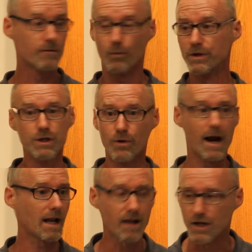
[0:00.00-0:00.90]
when you
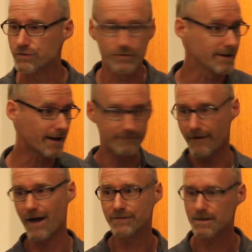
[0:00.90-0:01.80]
were at lunch for like
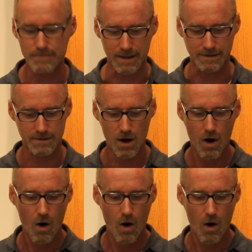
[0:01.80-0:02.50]
5-10 minutes.